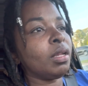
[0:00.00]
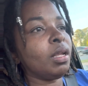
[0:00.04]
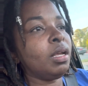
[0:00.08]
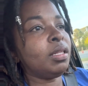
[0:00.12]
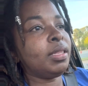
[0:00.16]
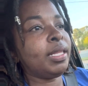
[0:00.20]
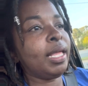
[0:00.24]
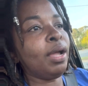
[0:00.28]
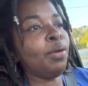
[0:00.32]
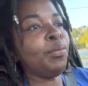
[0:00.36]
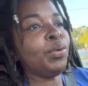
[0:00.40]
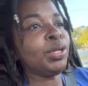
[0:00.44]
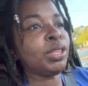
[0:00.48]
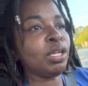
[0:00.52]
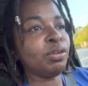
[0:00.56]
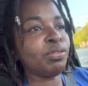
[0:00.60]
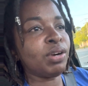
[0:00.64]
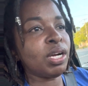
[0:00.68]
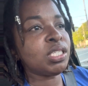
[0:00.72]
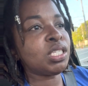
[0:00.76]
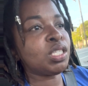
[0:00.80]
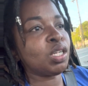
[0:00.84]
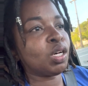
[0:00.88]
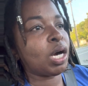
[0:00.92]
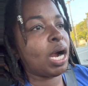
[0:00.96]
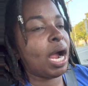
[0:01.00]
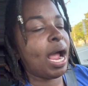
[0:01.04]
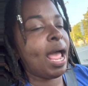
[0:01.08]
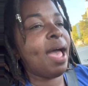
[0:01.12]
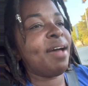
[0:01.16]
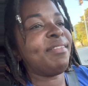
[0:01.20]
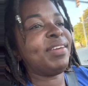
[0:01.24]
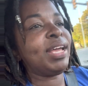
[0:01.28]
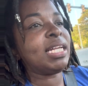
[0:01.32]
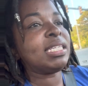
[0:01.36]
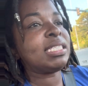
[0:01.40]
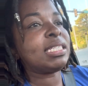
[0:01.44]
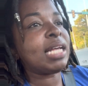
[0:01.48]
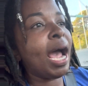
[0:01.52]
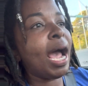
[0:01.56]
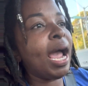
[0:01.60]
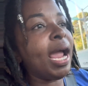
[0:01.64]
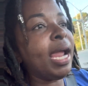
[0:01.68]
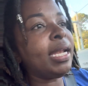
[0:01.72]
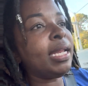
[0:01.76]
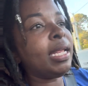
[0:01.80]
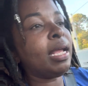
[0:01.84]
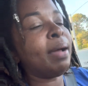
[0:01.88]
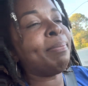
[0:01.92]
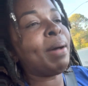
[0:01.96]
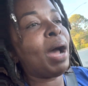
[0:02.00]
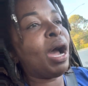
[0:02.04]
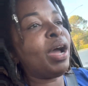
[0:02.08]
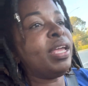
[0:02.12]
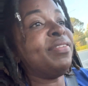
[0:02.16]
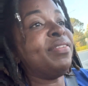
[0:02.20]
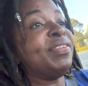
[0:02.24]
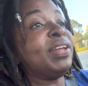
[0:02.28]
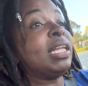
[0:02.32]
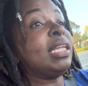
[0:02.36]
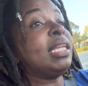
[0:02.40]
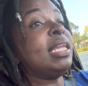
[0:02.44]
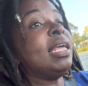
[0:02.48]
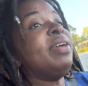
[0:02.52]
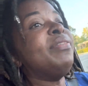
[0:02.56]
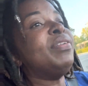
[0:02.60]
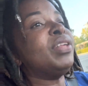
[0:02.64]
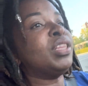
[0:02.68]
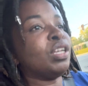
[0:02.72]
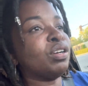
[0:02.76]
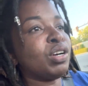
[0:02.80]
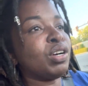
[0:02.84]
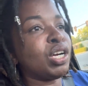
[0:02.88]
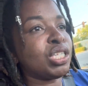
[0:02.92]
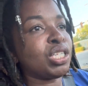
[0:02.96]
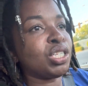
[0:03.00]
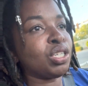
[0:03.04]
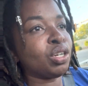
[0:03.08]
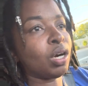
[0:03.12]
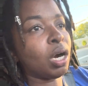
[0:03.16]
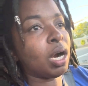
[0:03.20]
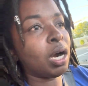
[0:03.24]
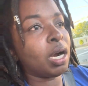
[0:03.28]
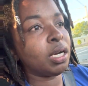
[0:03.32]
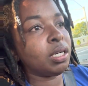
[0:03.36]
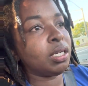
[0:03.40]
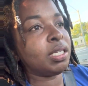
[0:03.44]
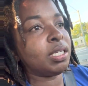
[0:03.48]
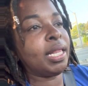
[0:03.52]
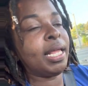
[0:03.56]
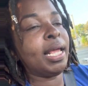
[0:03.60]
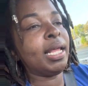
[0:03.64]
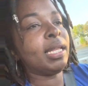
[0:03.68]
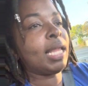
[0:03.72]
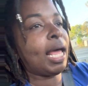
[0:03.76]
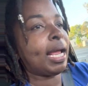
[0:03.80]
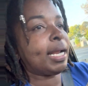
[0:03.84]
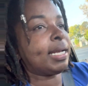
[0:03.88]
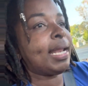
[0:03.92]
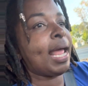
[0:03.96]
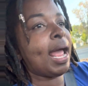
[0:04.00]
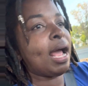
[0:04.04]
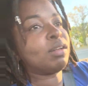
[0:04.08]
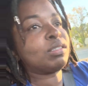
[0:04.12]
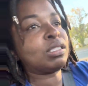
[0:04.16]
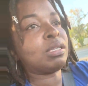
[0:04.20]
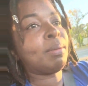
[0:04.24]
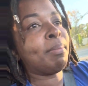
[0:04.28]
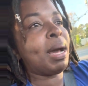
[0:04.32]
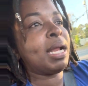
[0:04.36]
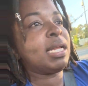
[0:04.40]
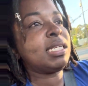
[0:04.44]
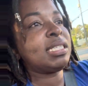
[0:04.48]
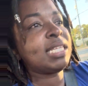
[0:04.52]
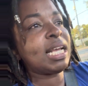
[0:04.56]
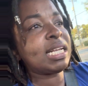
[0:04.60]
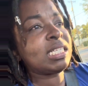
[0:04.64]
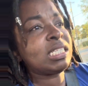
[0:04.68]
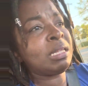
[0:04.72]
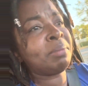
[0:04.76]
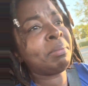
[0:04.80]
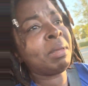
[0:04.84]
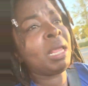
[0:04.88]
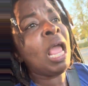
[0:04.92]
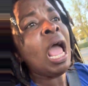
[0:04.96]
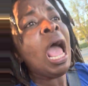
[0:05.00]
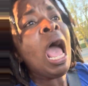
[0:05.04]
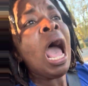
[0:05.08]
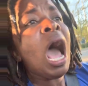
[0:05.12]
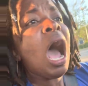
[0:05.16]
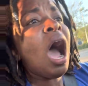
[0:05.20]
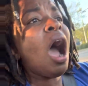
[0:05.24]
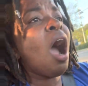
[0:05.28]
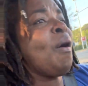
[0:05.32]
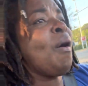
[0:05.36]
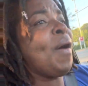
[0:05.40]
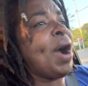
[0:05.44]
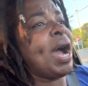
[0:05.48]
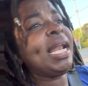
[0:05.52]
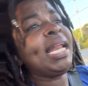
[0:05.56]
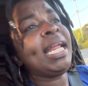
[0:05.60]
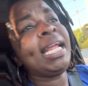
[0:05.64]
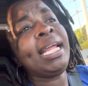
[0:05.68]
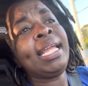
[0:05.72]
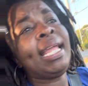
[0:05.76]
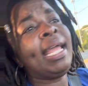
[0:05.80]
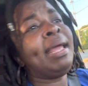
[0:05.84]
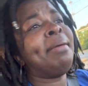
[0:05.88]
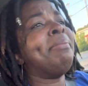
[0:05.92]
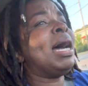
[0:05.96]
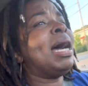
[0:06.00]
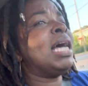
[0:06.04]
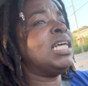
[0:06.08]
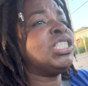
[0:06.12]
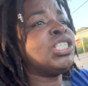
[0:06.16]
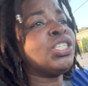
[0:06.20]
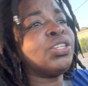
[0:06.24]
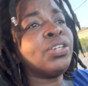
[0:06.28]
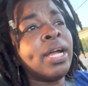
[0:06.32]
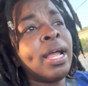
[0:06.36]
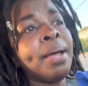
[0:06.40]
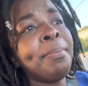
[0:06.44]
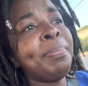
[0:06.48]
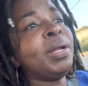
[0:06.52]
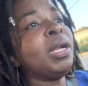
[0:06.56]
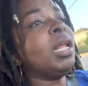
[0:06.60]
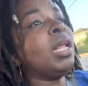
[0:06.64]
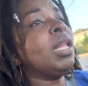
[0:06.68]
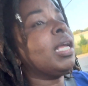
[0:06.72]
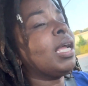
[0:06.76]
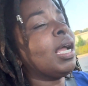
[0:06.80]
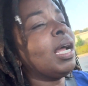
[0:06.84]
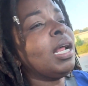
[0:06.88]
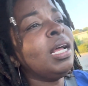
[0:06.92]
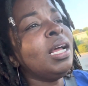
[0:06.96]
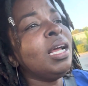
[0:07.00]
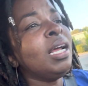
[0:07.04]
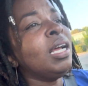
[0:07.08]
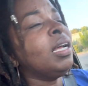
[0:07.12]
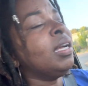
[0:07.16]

then with the restaurant, I have anxiety about even leaving the restaurant. Then like now, somebody's texting me, oh, I didn't get my shrimp and all that kind.